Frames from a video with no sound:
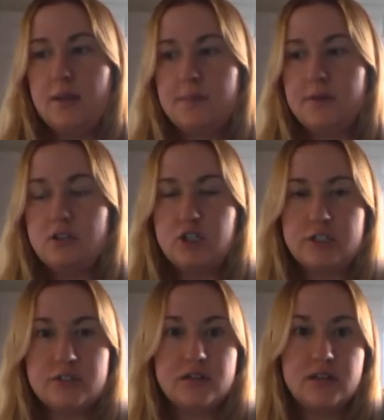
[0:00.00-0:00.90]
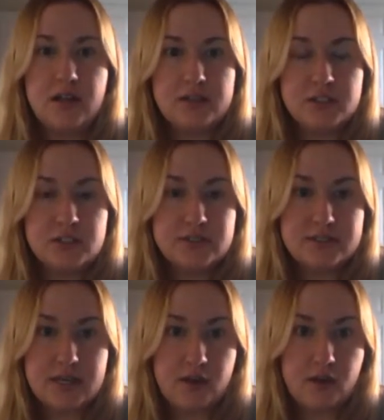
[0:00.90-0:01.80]
be gentle on
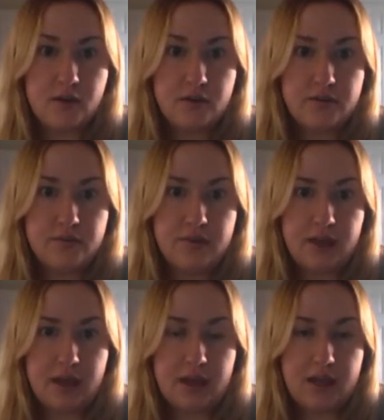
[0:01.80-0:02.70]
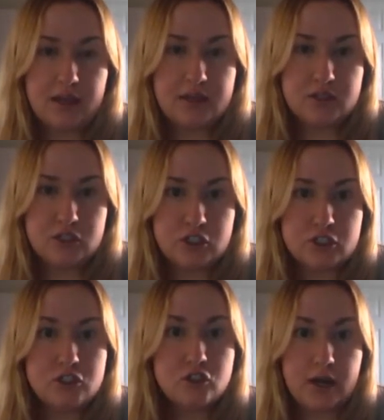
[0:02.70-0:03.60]
yourself and
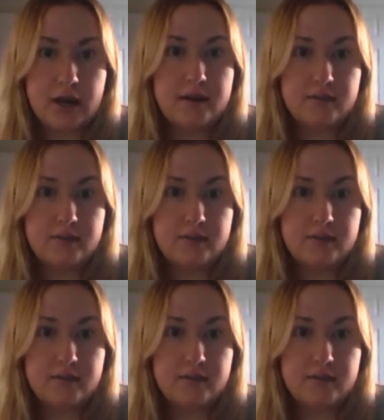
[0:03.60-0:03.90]
just try to